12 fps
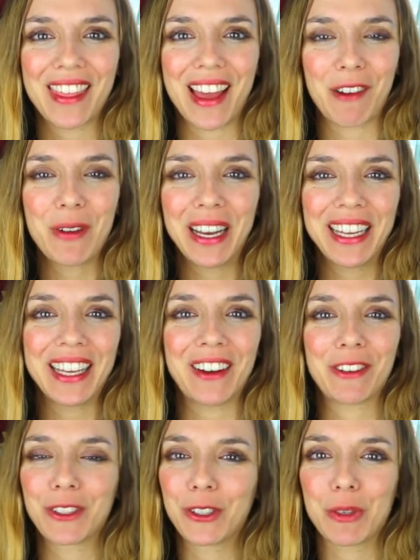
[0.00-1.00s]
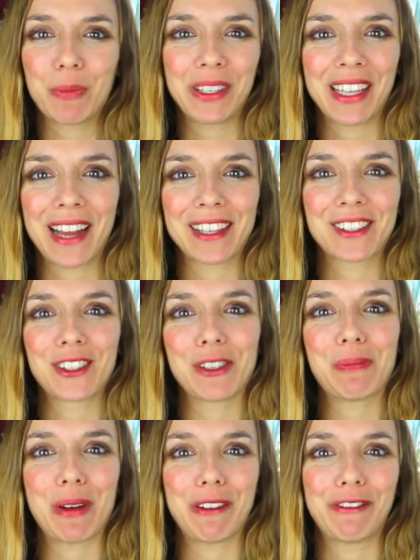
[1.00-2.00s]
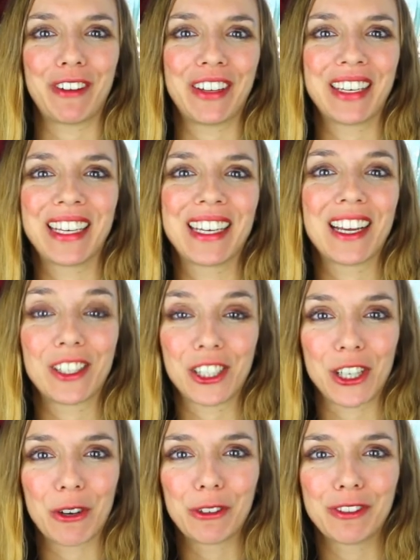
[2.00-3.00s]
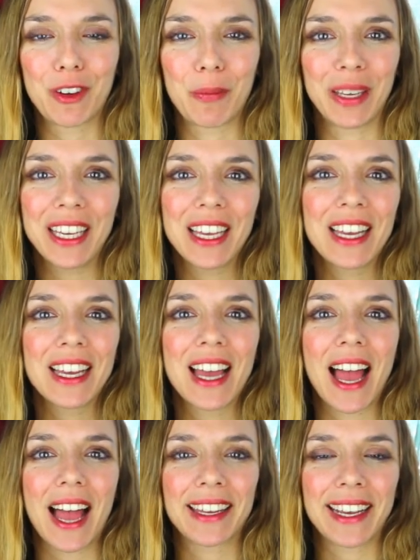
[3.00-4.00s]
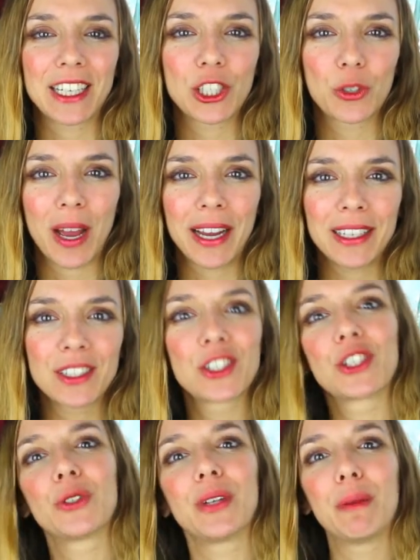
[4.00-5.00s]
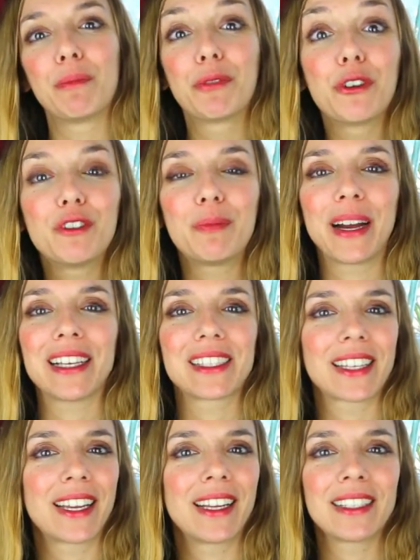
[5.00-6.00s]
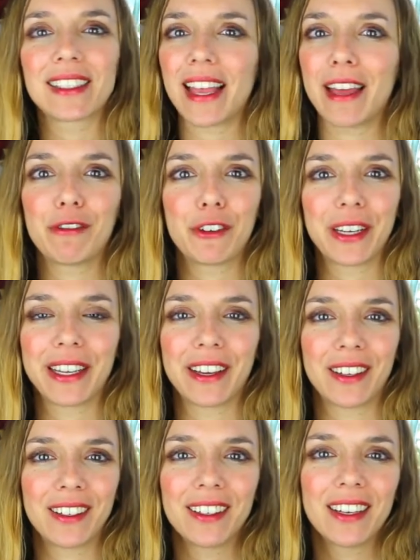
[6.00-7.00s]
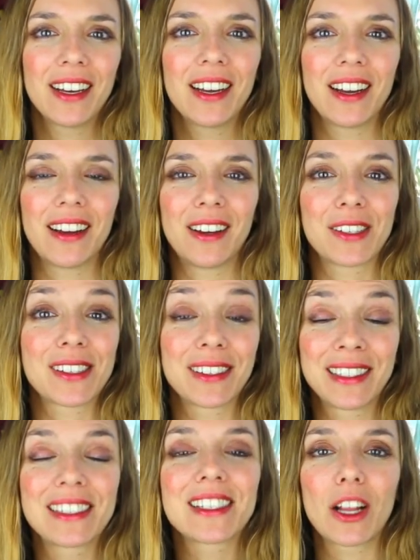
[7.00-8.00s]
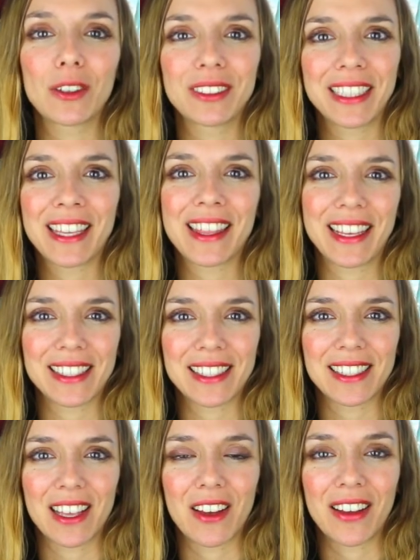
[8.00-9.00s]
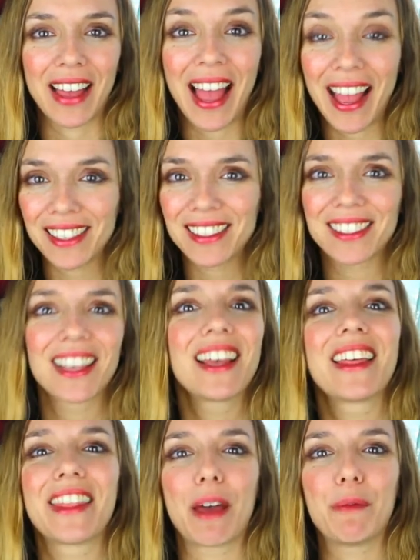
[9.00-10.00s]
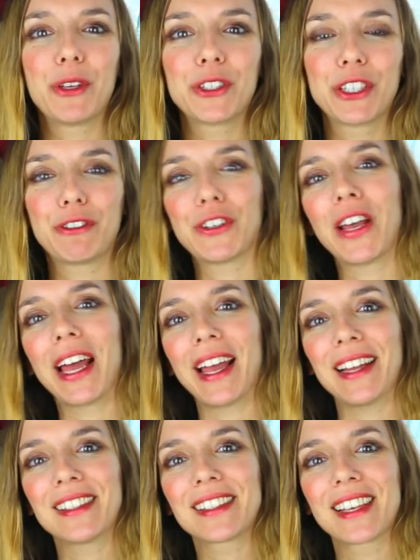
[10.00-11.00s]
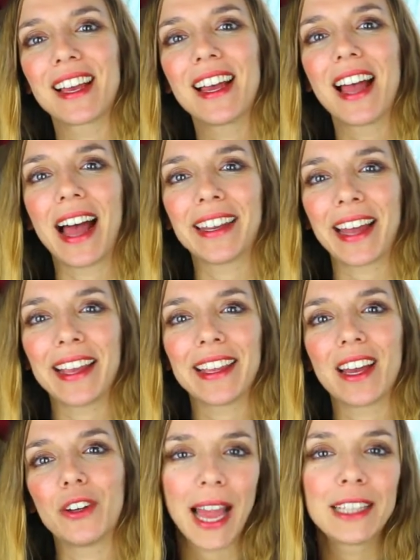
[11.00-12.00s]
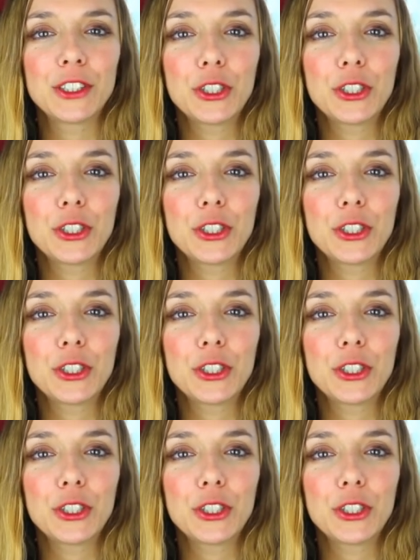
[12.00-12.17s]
They are really a super nice, super funny show for me, and I try to improve my skills every year uh, in sculpting these uh, heads, their beautiful heads, and I and